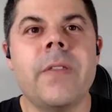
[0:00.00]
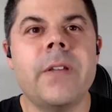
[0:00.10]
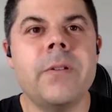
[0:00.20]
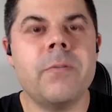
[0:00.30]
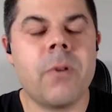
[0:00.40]

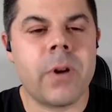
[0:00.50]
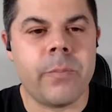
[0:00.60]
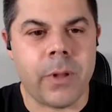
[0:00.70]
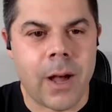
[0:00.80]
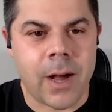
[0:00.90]
then you wrote a
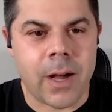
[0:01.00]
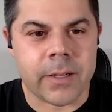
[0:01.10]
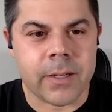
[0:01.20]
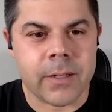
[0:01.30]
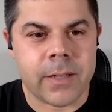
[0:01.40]
blog
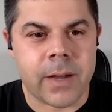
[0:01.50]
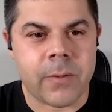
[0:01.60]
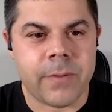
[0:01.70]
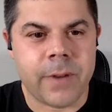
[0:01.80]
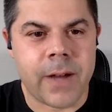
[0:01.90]
that
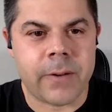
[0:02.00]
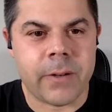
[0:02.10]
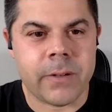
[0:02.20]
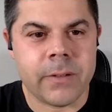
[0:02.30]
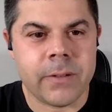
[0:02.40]
went
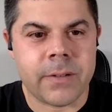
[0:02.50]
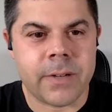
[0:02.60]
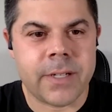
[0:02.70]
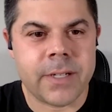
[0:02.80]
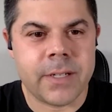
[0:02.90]
viral,
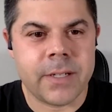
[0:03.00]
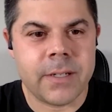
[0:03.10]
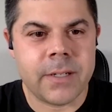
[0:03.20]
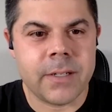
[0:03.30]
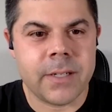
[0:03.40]
right?
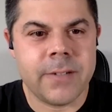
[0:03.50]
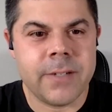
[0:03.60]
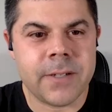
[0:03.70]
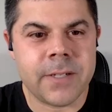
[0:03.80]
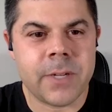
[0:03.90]
Can you
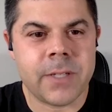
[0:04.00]
tell us about